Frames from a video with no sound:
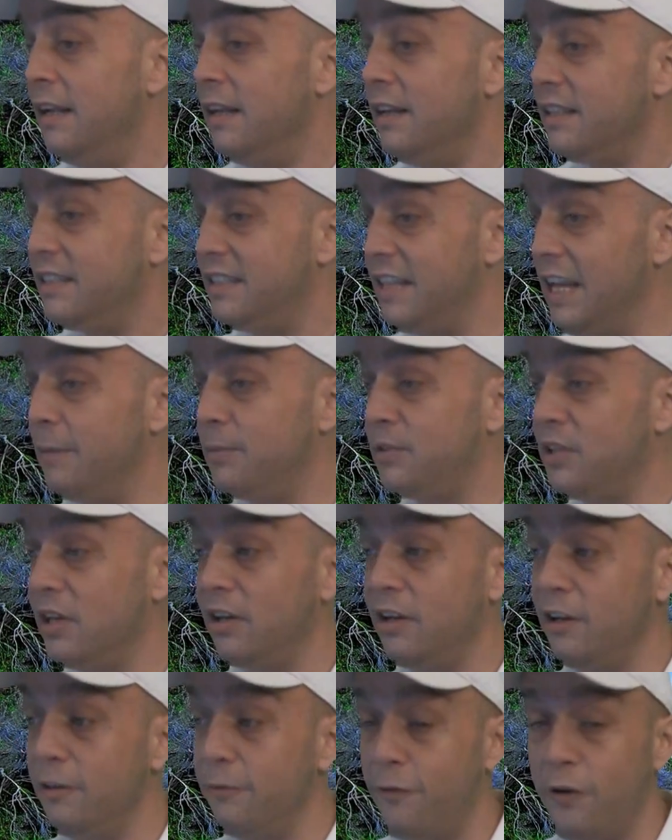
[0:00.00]

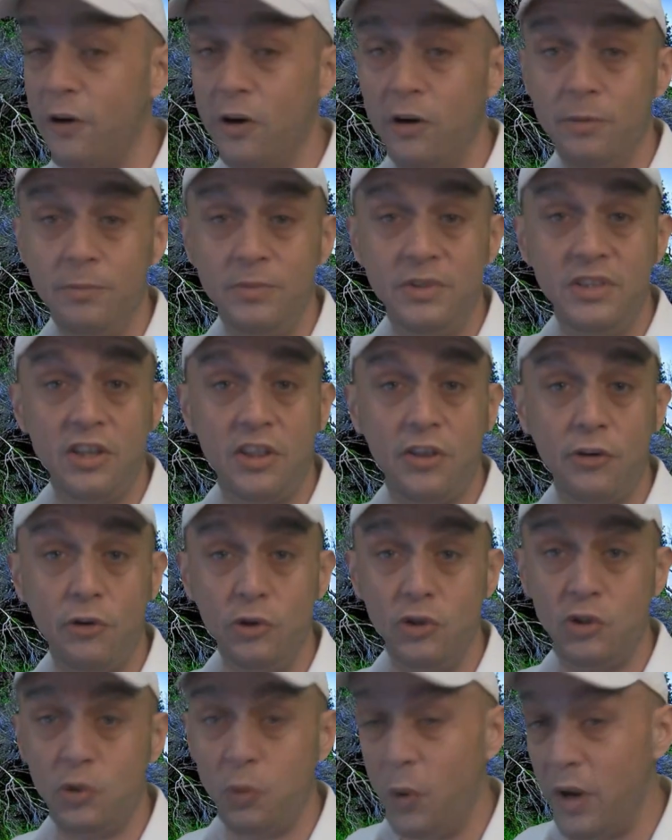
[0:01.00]
Samsung confirmed
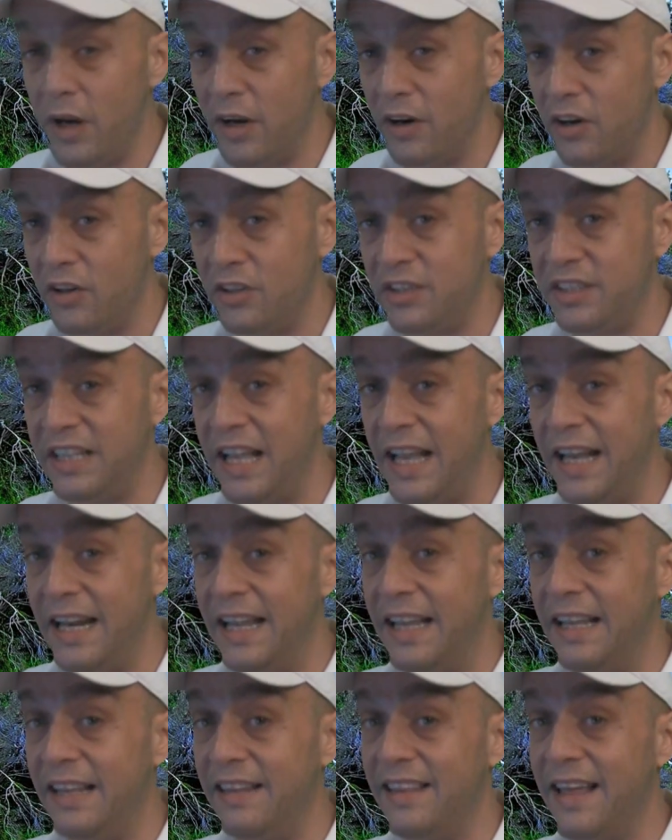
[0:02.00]
through Twitter,
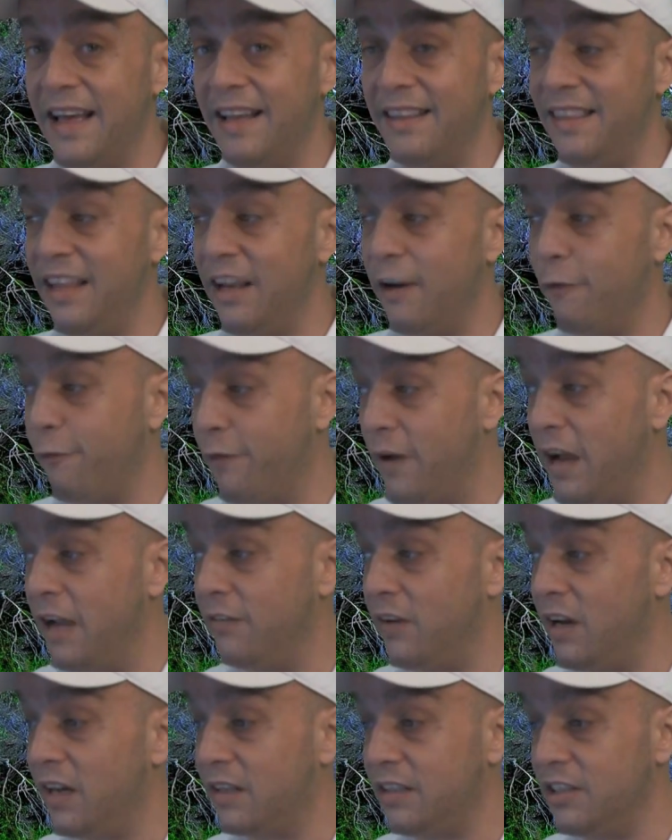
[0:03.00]
stating that their 5
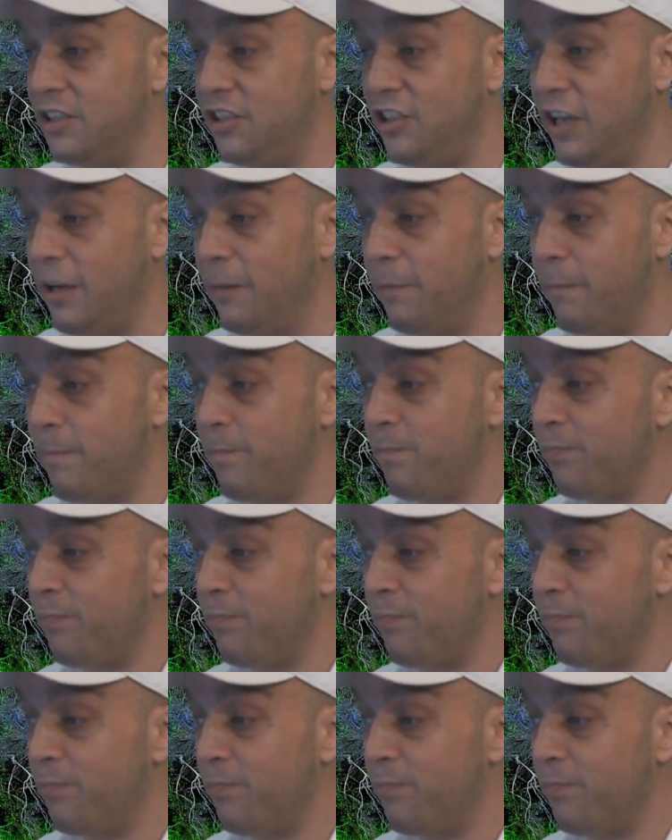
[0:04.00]
Octa chip